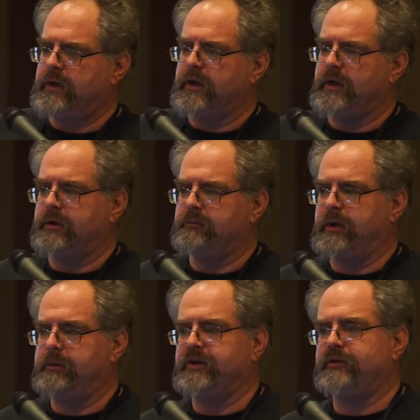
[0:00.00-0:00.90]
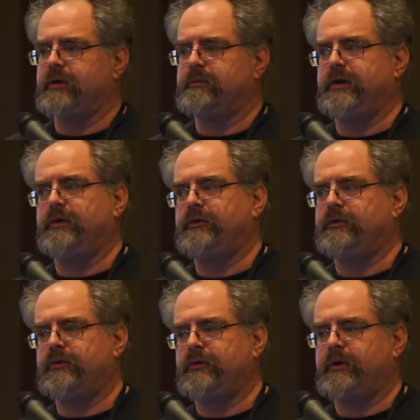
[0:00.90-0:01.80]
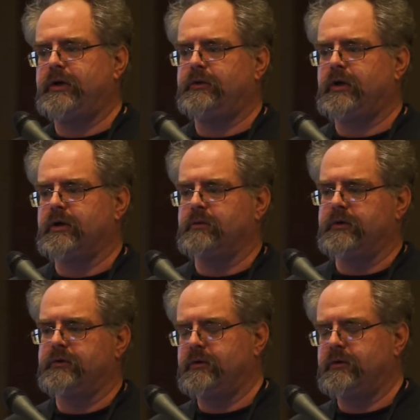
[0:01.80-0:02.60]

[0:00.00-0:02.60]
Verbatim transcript: Uh, maybe it's not being used the way you thought it was.